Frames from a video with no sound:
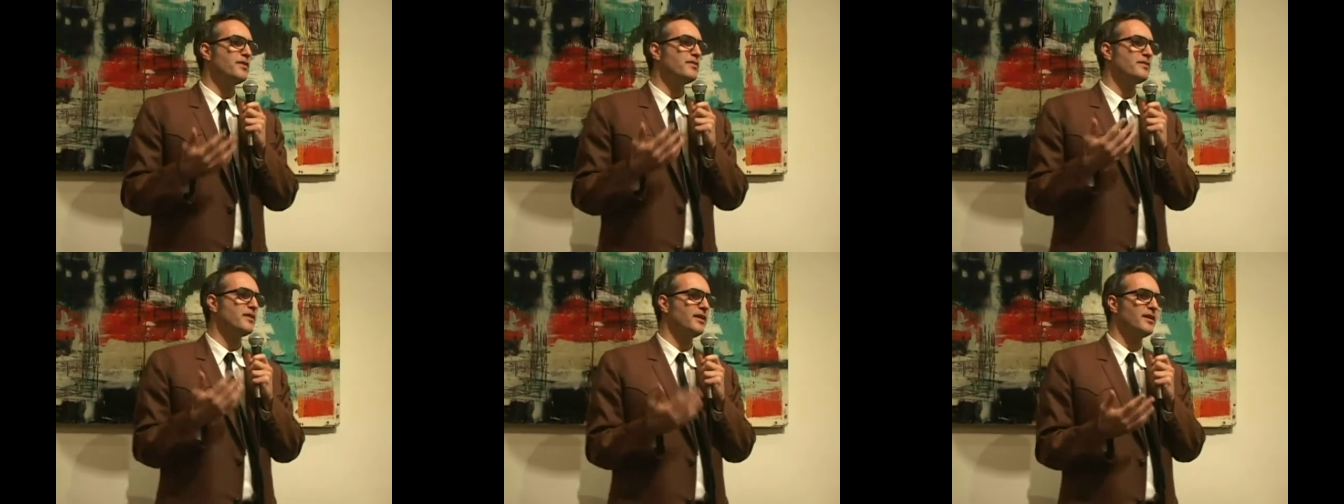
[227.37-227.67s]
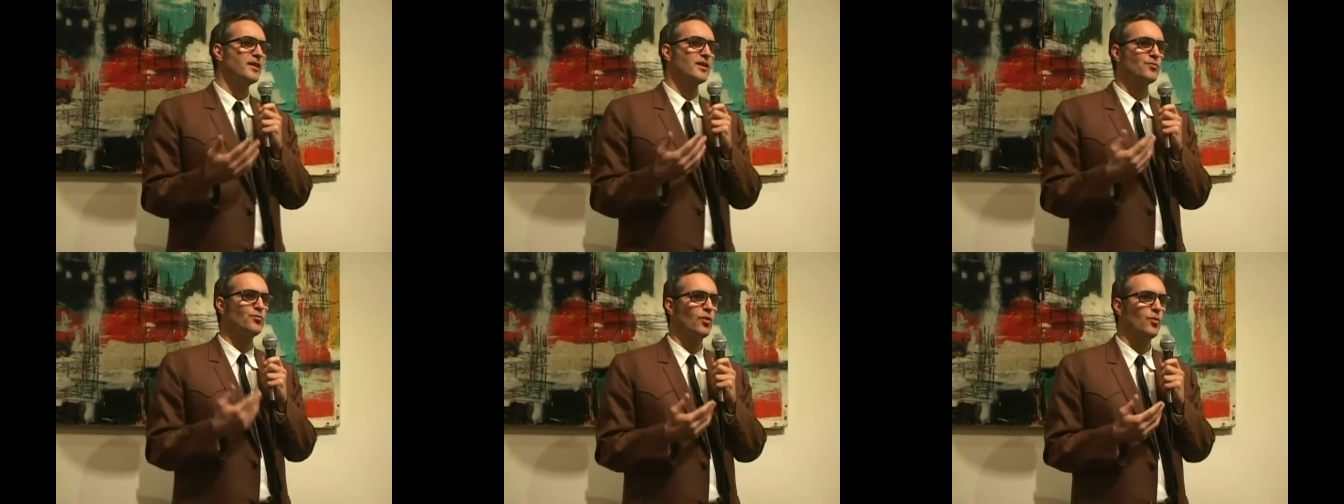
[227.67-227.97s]

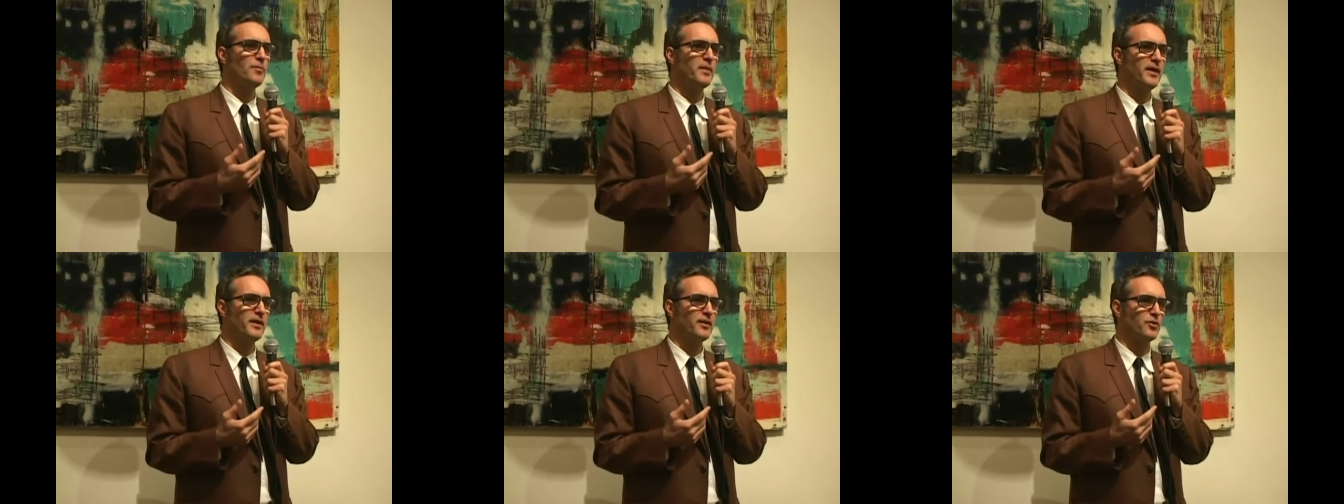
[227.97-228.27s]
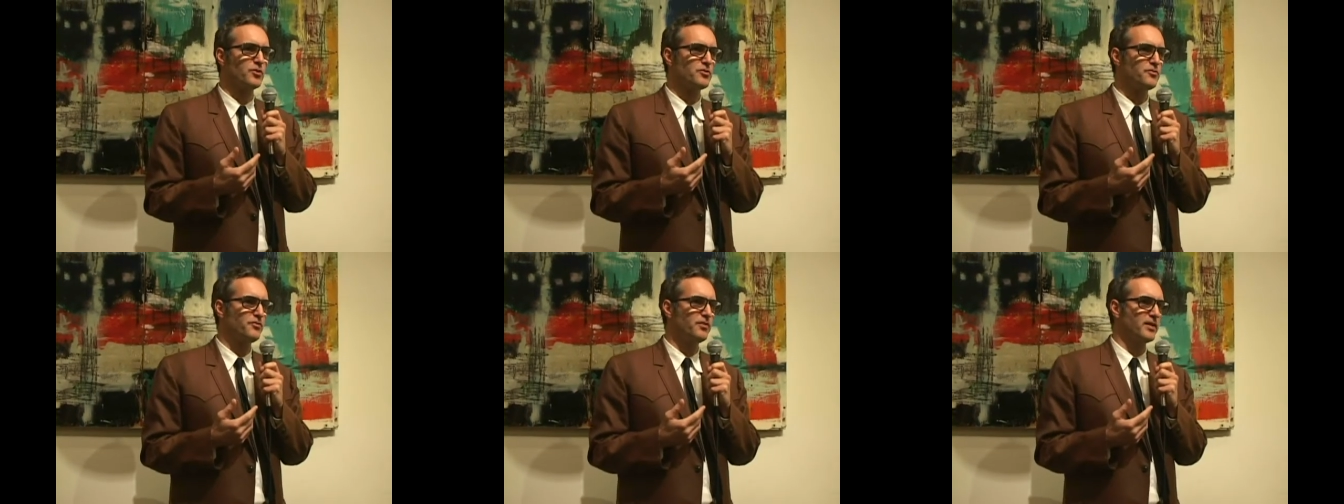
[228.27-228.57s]
think it will make
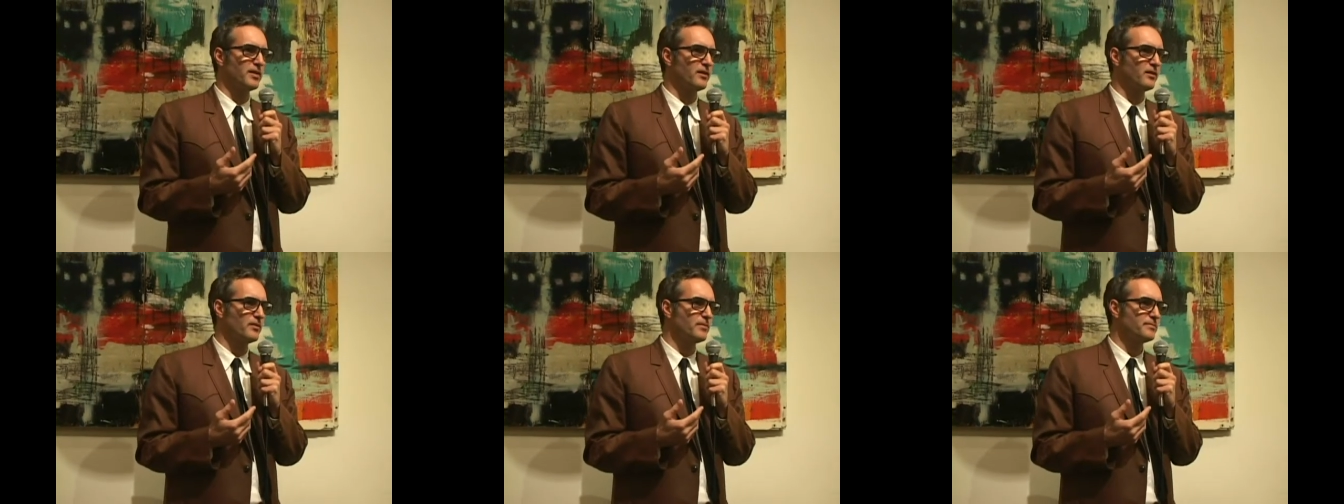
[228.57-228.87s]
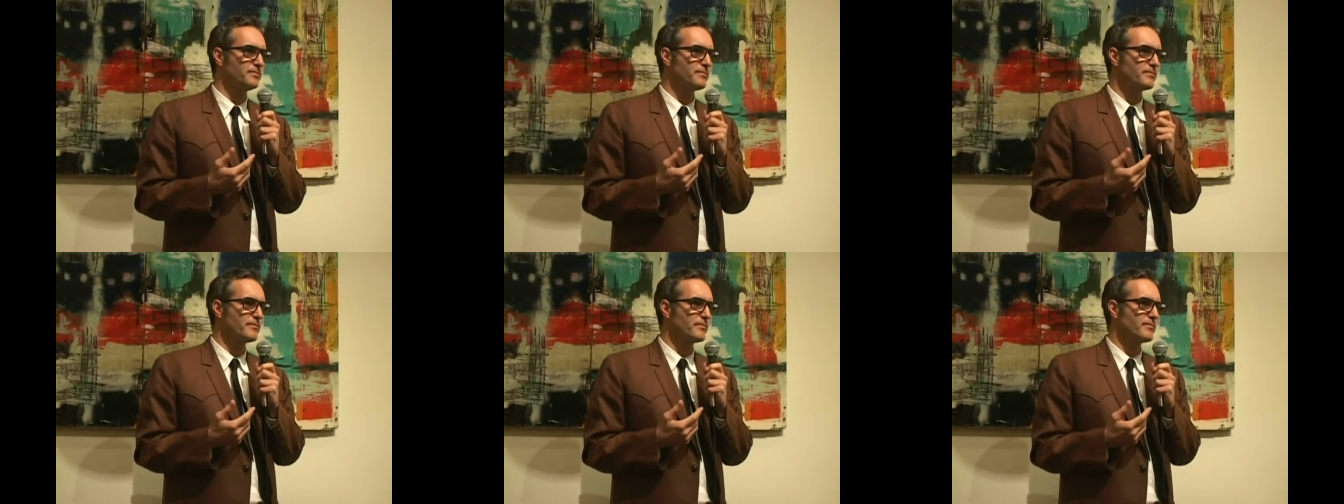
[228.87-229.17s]
us feel.
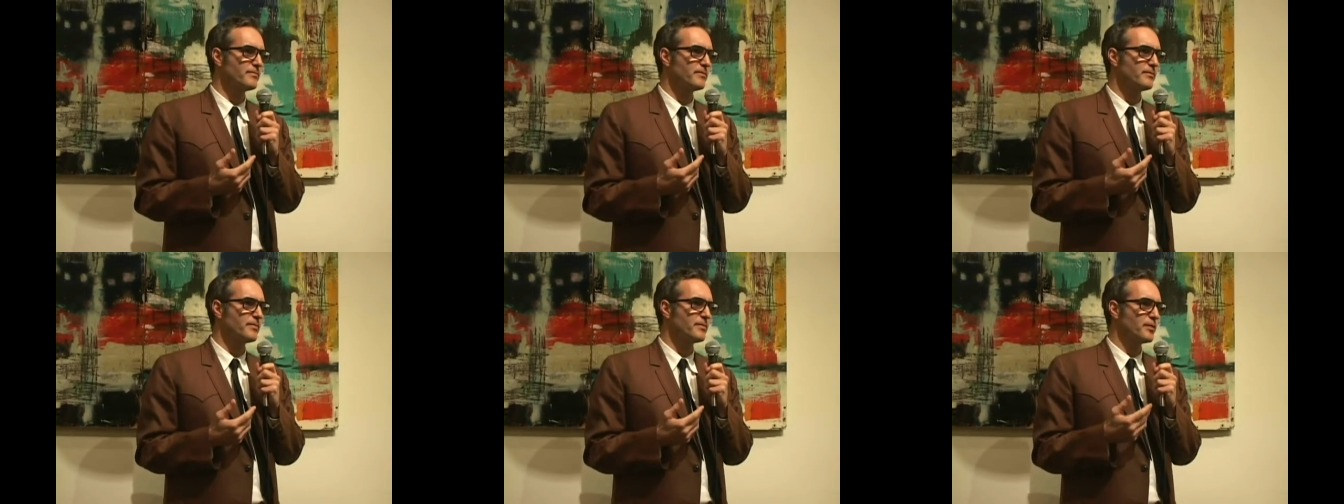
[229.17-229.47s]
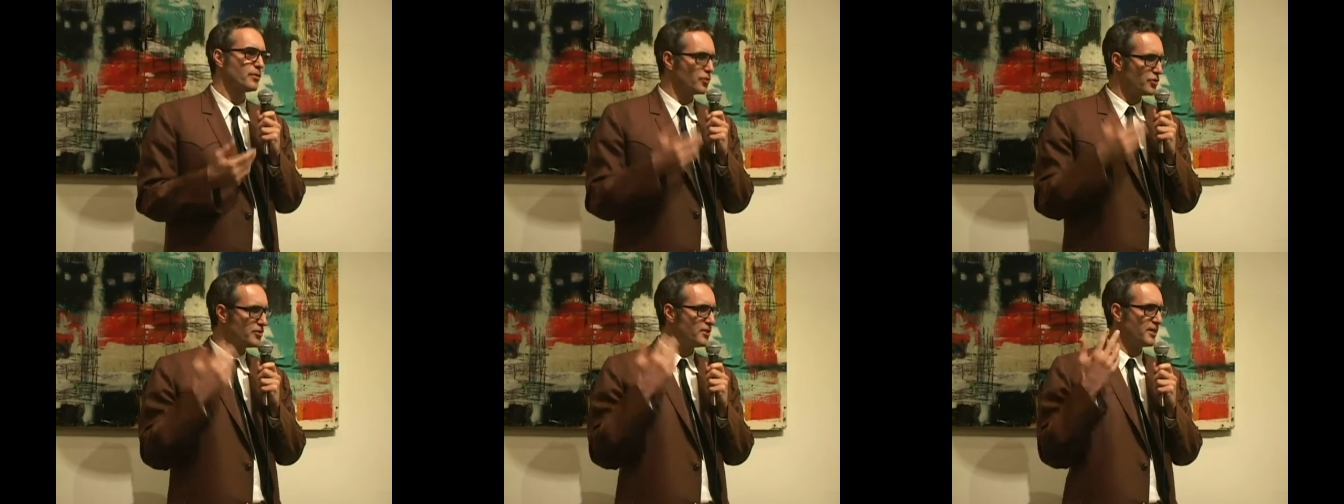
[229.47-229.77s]

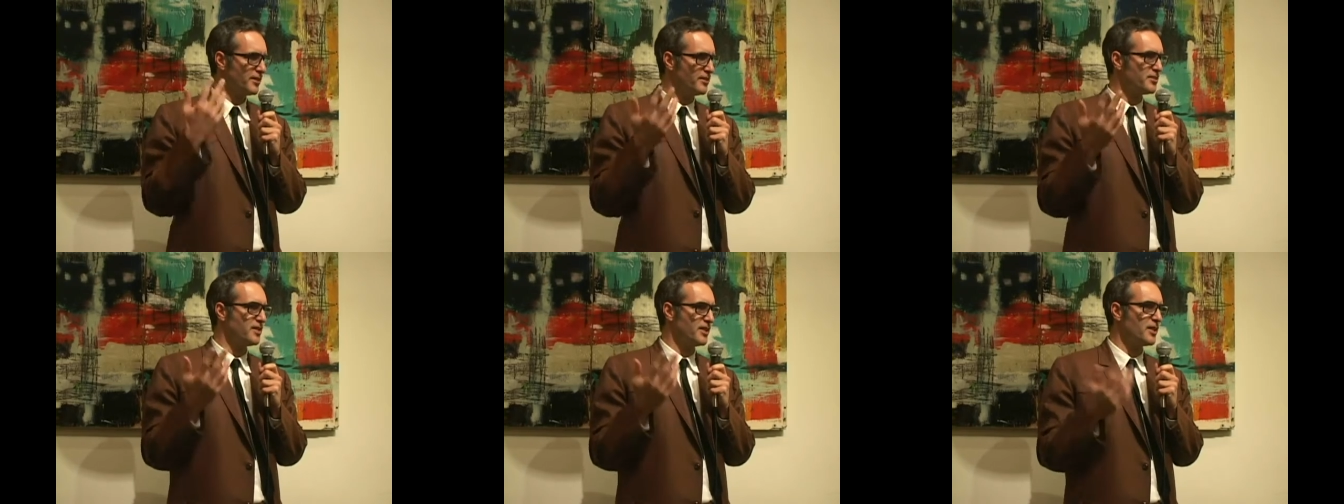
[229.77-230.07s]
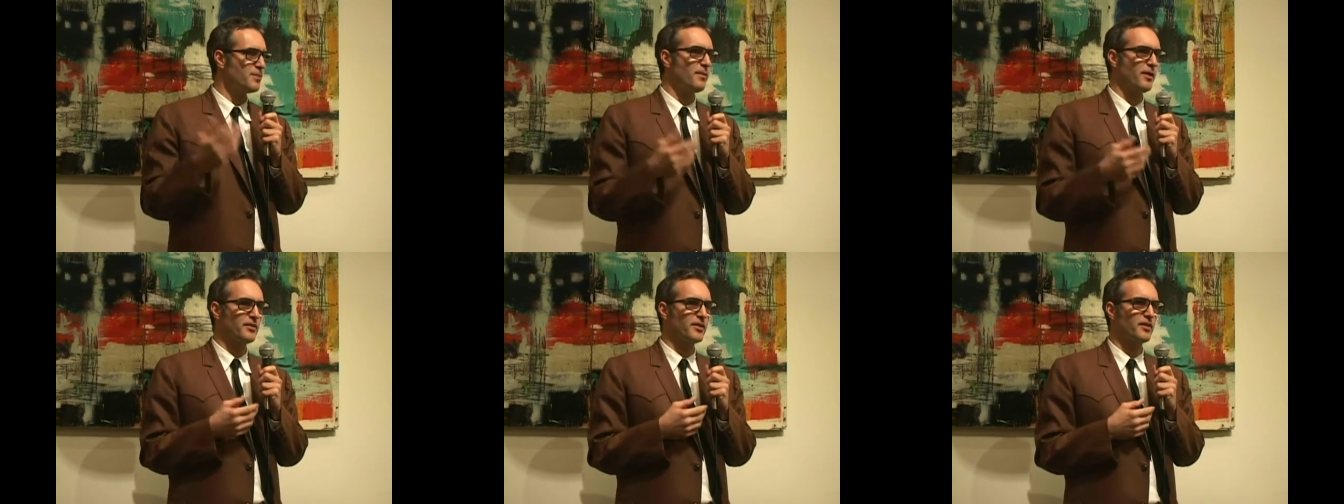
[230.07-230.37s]
Just think
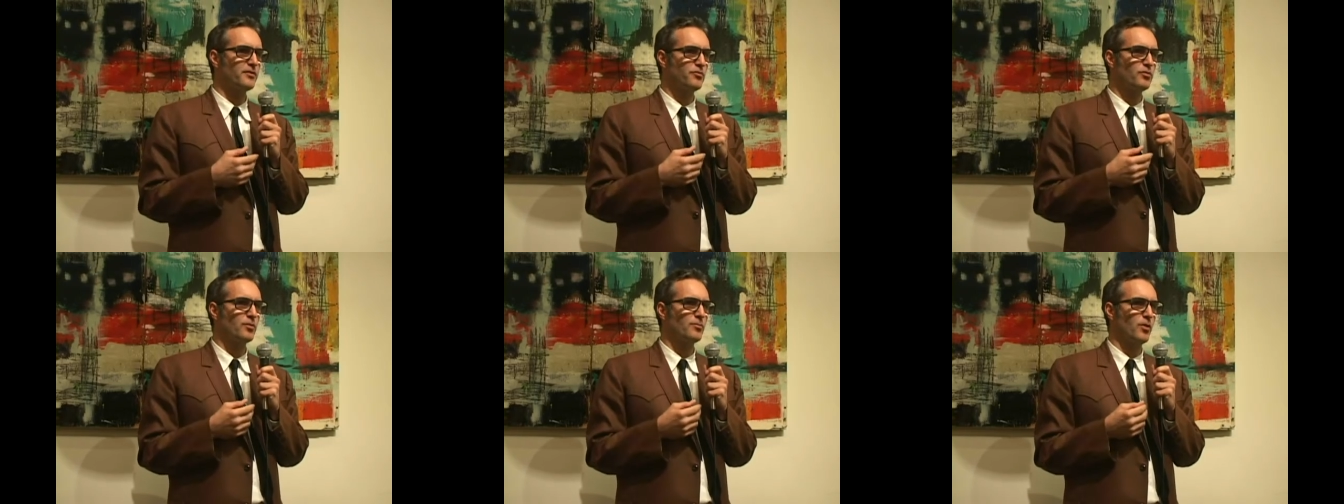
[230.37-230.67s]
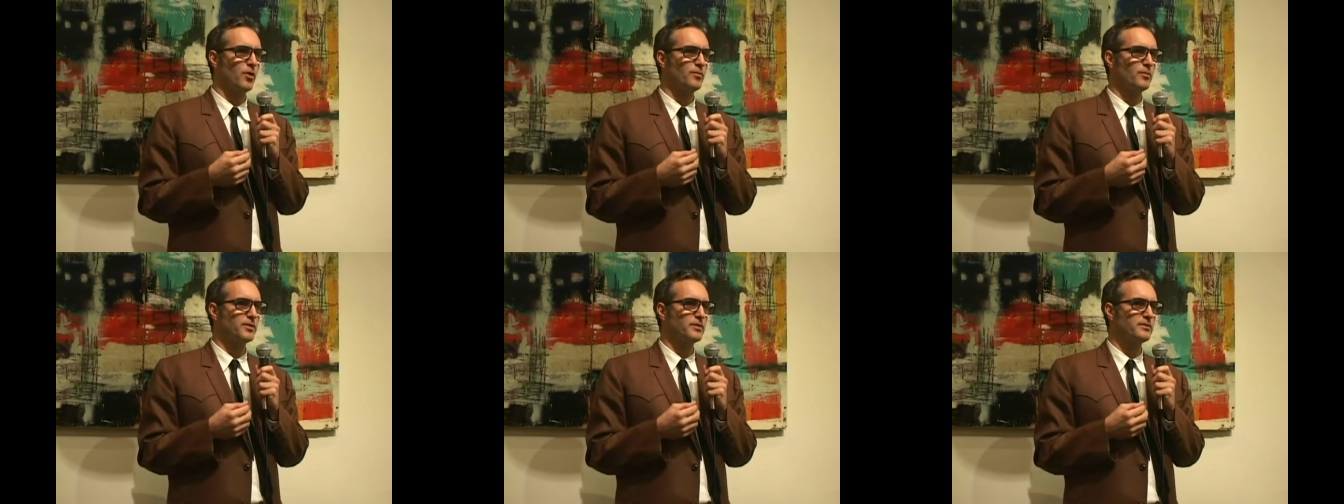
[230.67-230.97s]
about that for a moment.